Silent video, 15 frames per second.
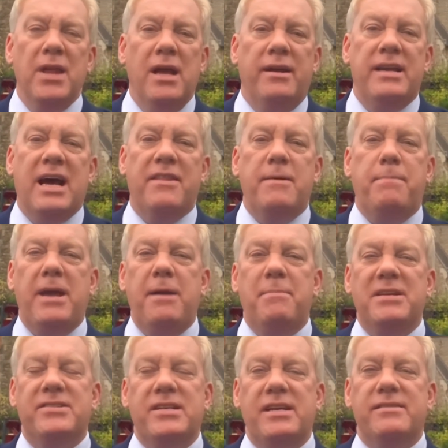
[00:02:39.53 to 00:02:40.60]
Now, the
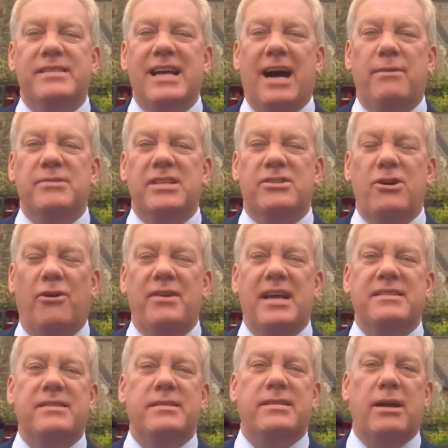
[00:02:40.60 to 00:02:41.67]
BBC Sounds is not
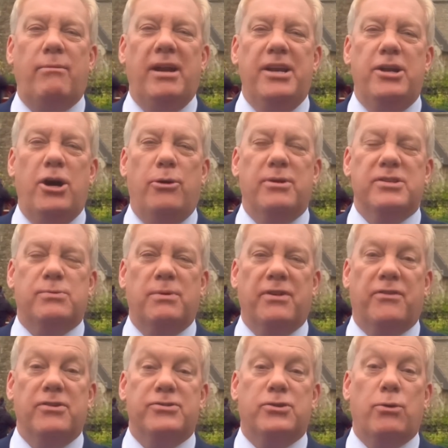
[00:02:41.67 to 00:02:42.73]
necessarily known as one
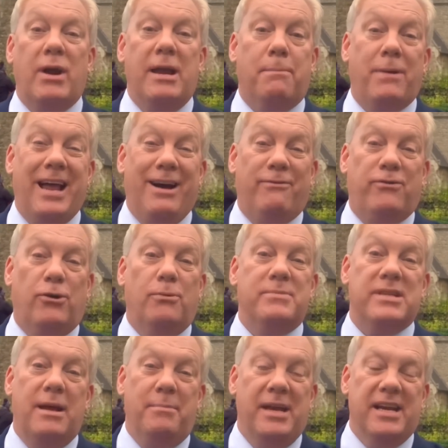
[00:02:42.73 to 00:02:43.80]
of those great
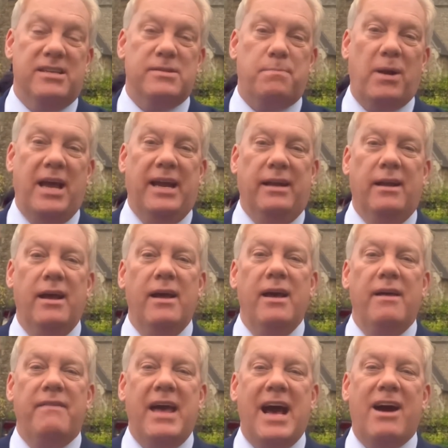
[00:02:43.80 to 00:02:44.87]
platforms, let me explain.
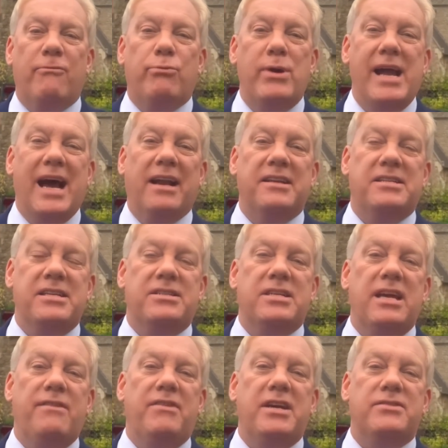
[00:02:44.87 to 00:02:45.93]
They have reality
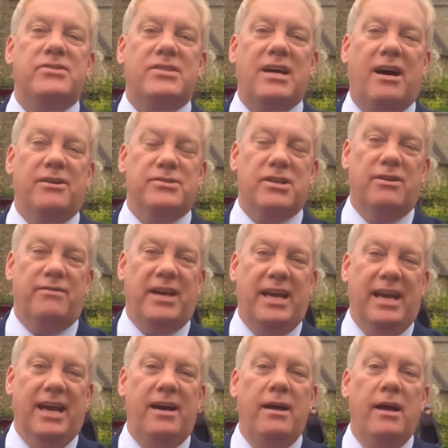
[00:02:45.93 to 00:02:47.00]
TV stars over
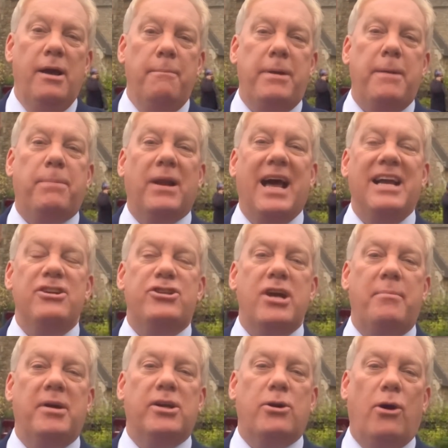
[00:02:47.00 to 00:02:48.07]
here, people like
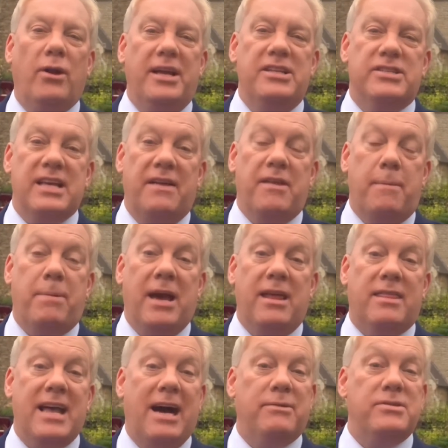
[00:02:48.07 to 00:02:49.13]
Gemma Collins that they pay
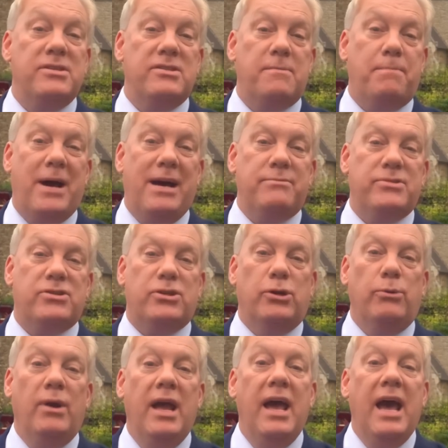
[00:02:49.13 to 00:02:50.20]
thousands of pounds
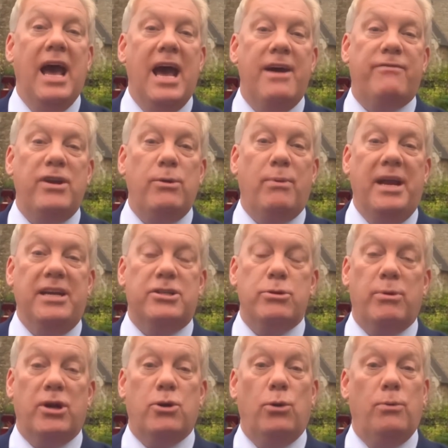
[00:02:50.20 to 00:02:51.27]
to every week to
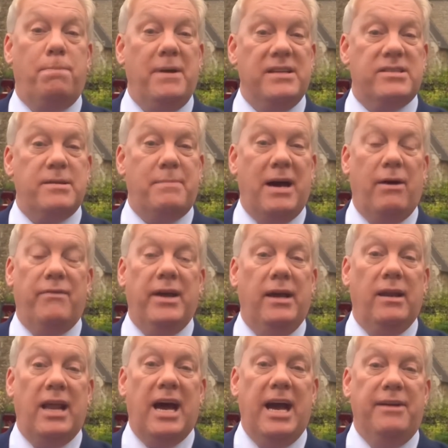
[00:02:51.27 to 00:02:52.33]
record bits about
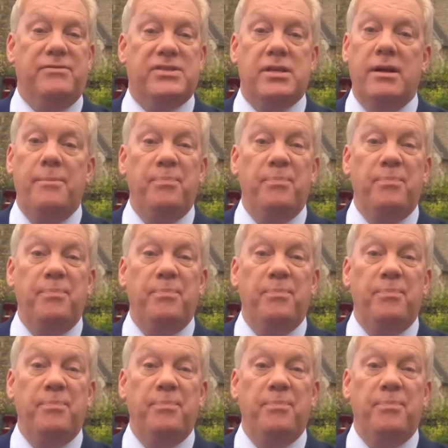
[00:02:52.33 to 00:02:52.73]
their lives.